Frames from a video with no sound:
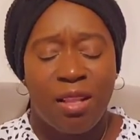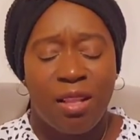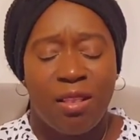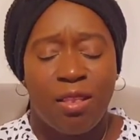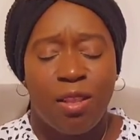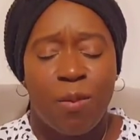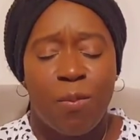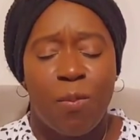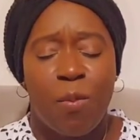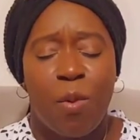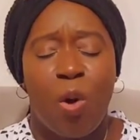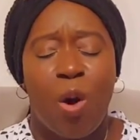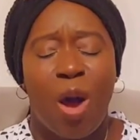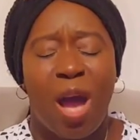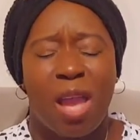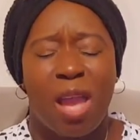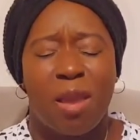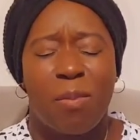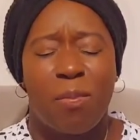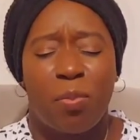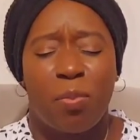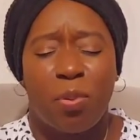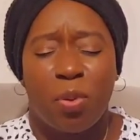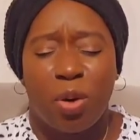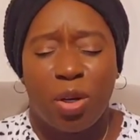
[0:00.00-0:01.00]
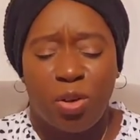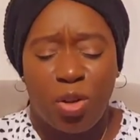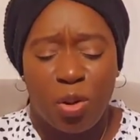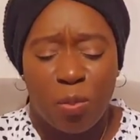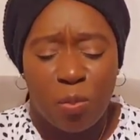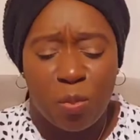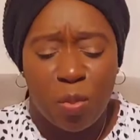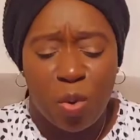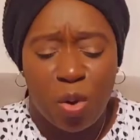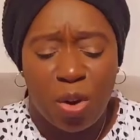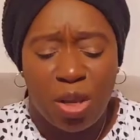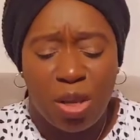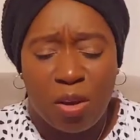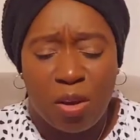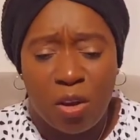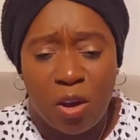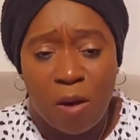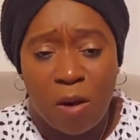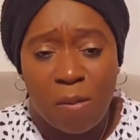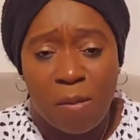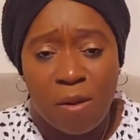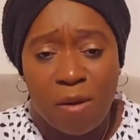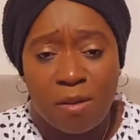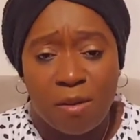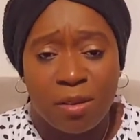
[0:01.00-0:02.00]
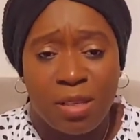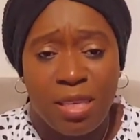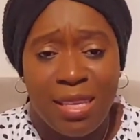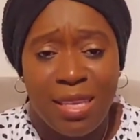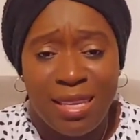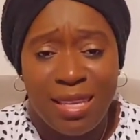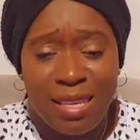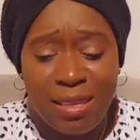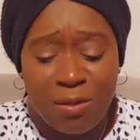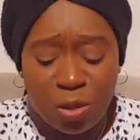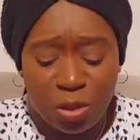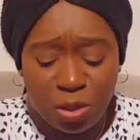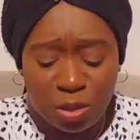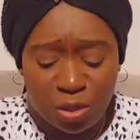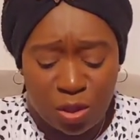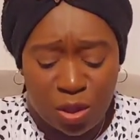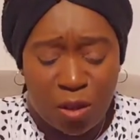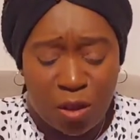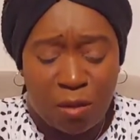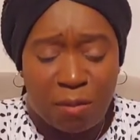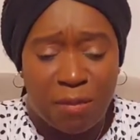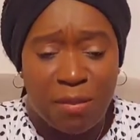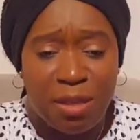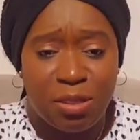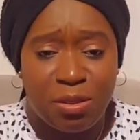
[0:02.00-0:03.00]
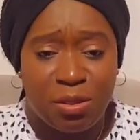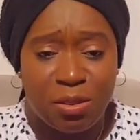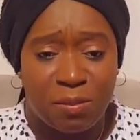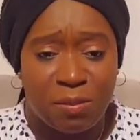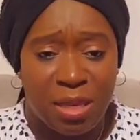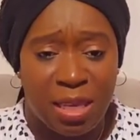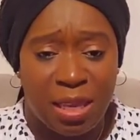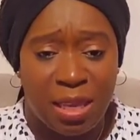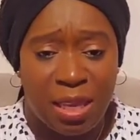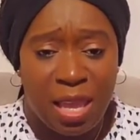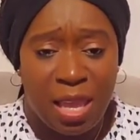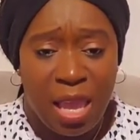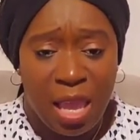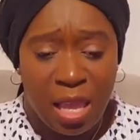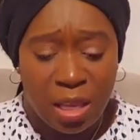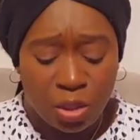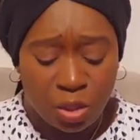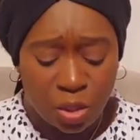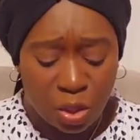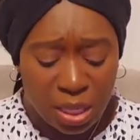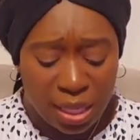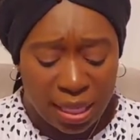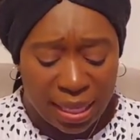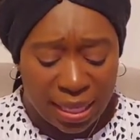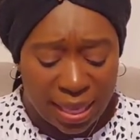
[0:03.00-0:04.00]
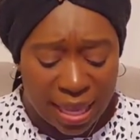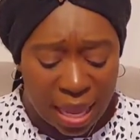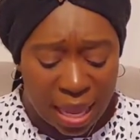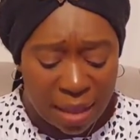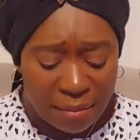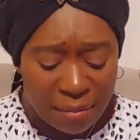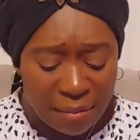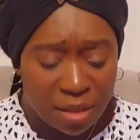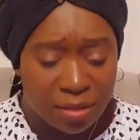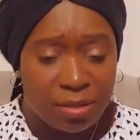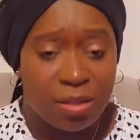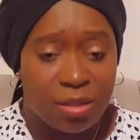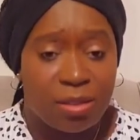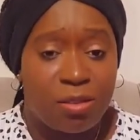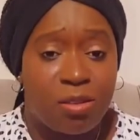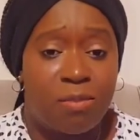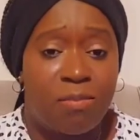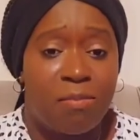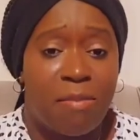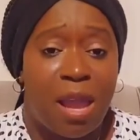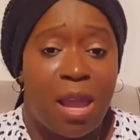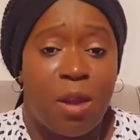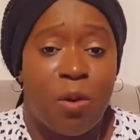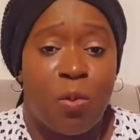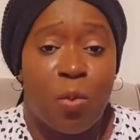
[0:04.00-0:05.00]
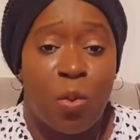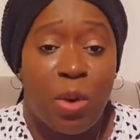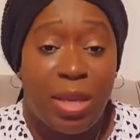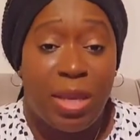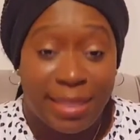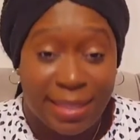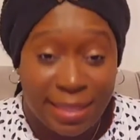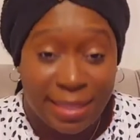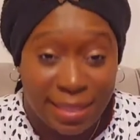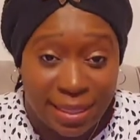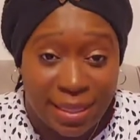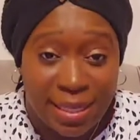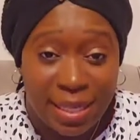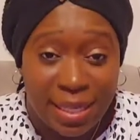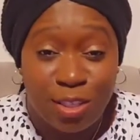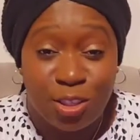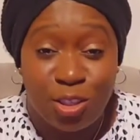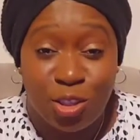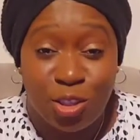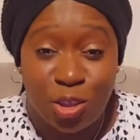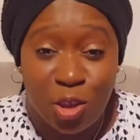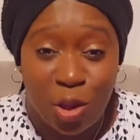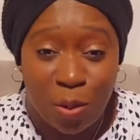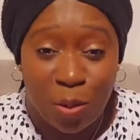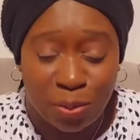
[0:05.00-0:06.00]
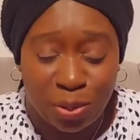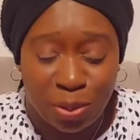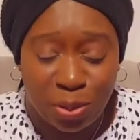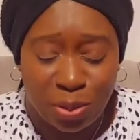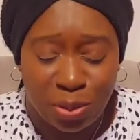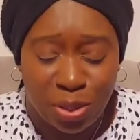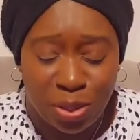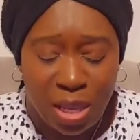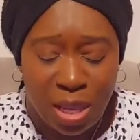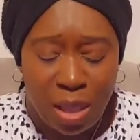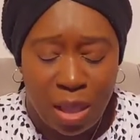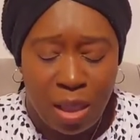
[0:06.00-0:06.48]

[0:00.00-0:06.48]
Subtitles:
The more I prayed, the more it was coming to me. So it came until my waist. It stopped.